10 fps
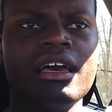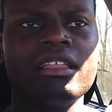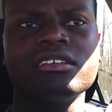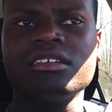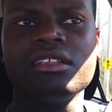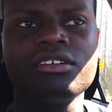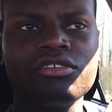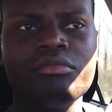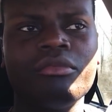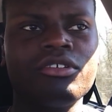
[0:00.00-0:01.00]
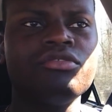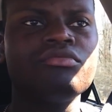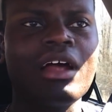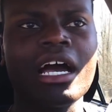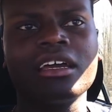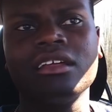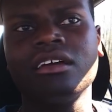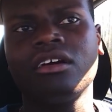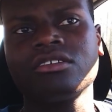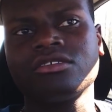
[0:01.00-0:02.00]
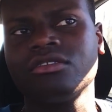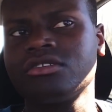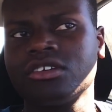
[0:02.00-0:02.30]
It doesn't look too raggedy also.